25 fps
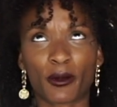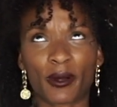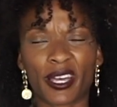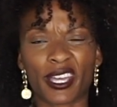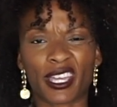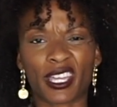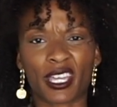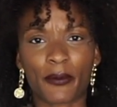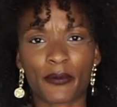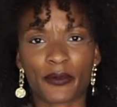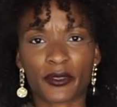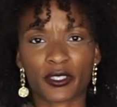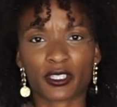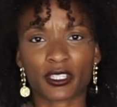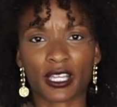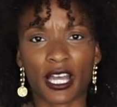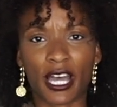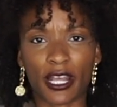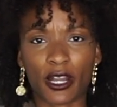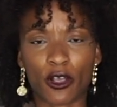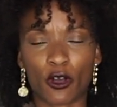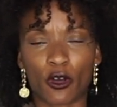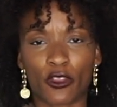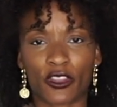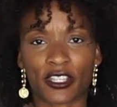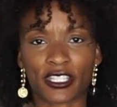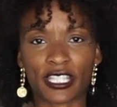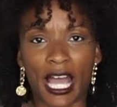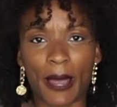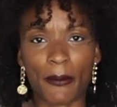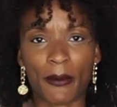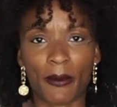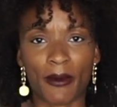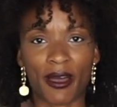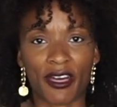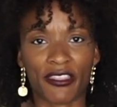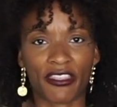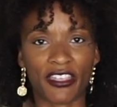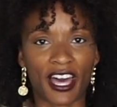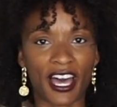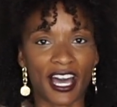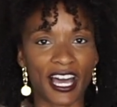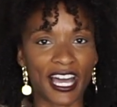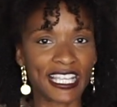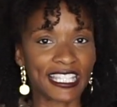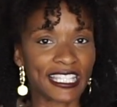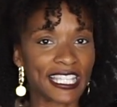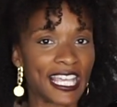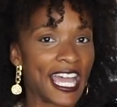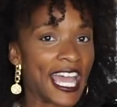hips, kind of on the top of my
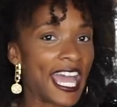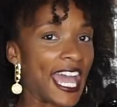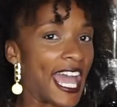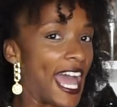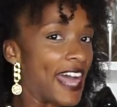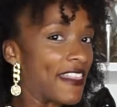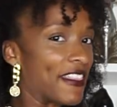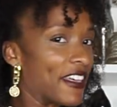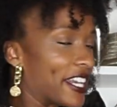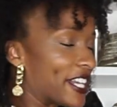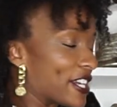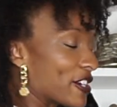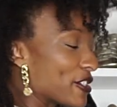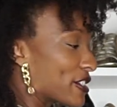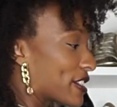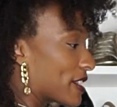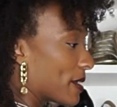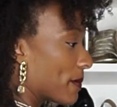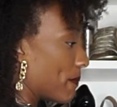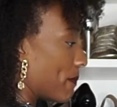thighs. And then here's the